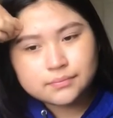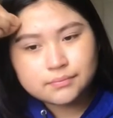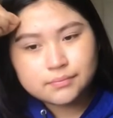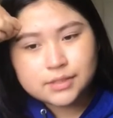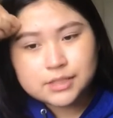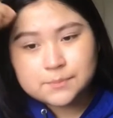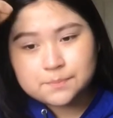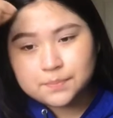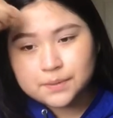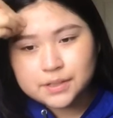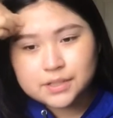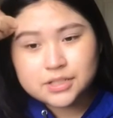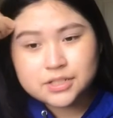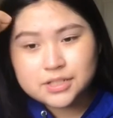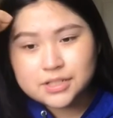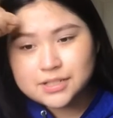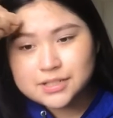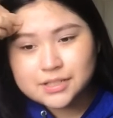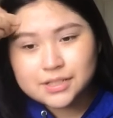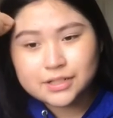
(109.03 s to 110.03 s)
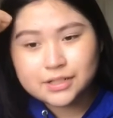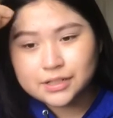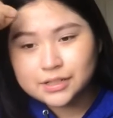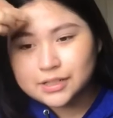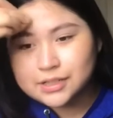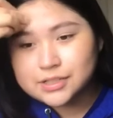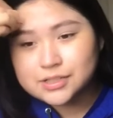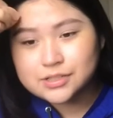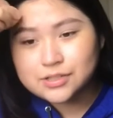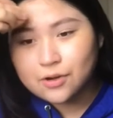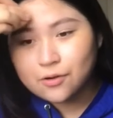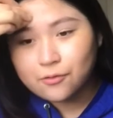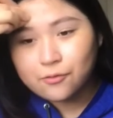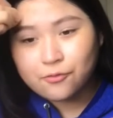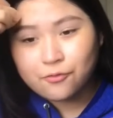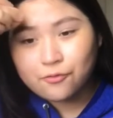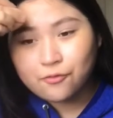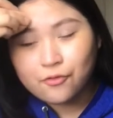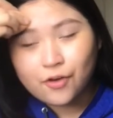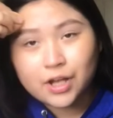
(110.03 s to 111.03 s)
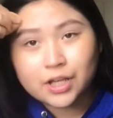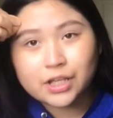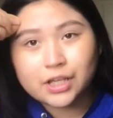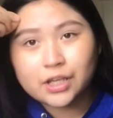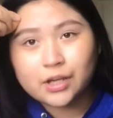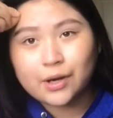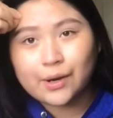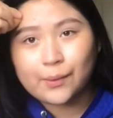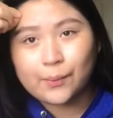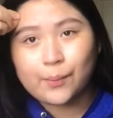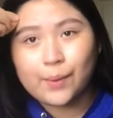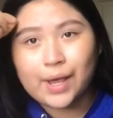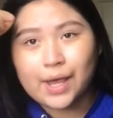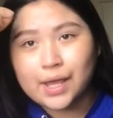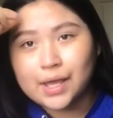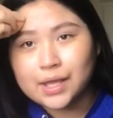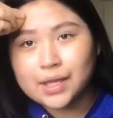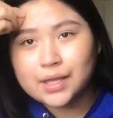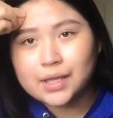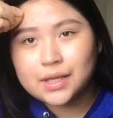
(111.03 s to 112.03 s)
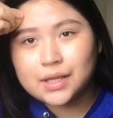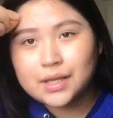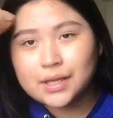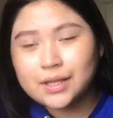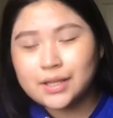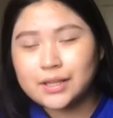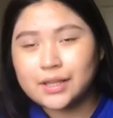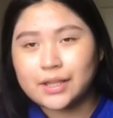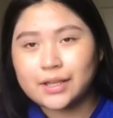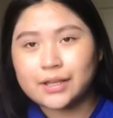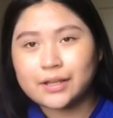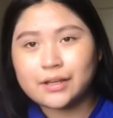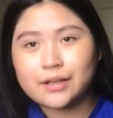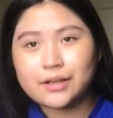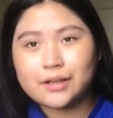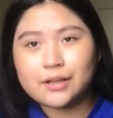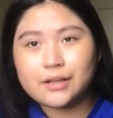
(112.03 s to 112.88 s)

My sponge is literally so fucking wet, like.